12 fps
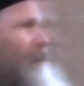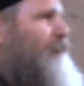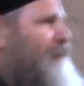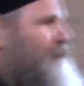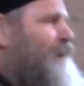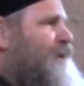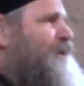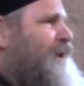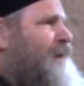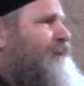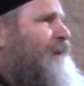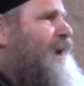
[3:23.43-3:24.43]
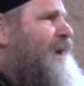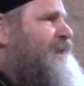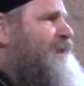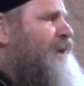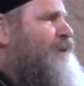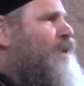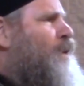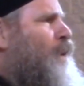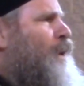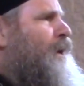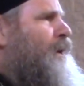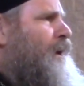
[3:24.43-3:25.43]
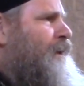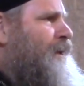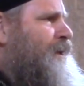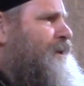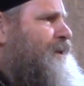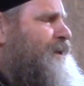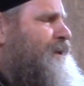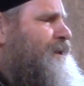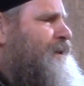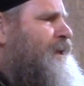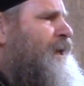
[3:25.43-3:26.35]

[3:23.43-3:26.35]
but fortunately for us, he recorded all this.